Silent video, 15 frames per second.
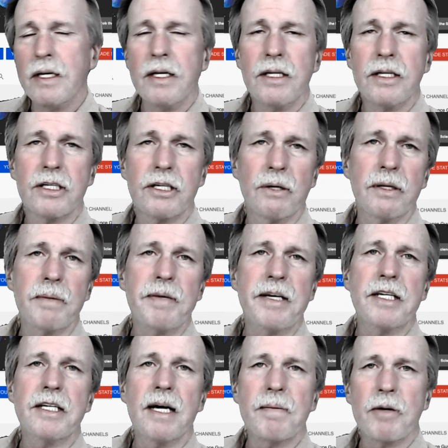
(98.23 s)
So in the
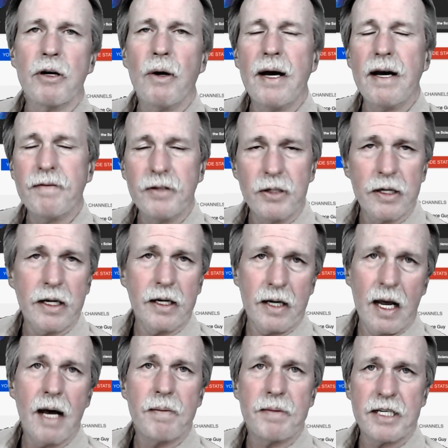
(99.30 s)
meantime, go have a look at
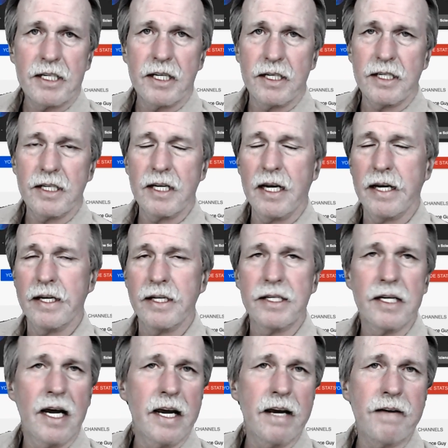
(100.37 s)
Common Sense Science.
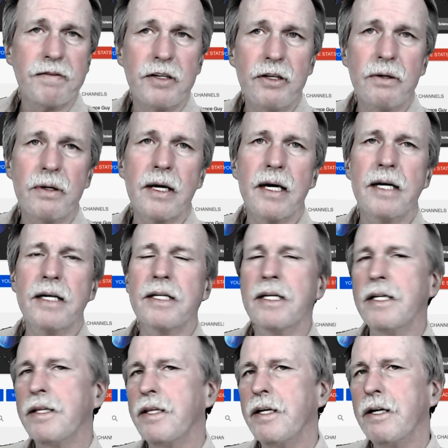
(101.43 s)
I have new
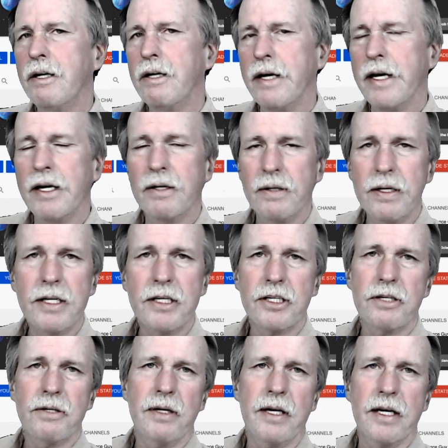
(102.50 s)
content there at least
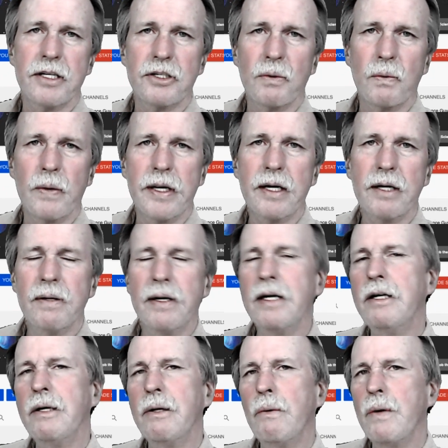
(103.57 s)
two days a week.
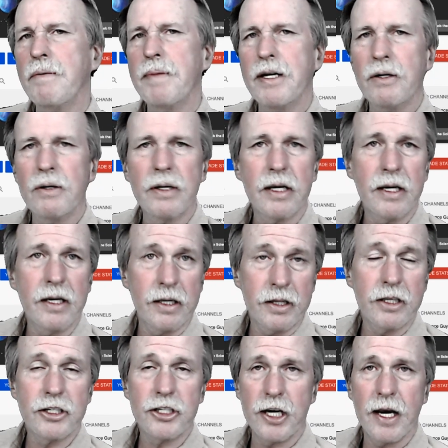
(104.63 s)
Lately, we've been looking at
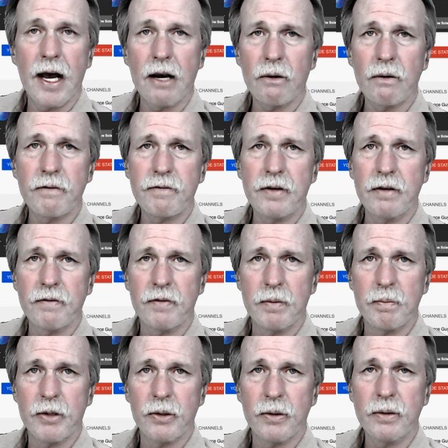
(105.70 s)
the geography of the
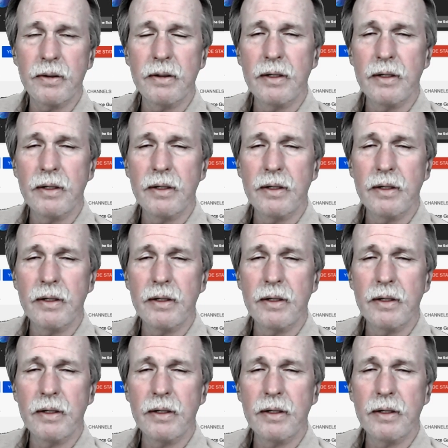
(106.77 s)
moon.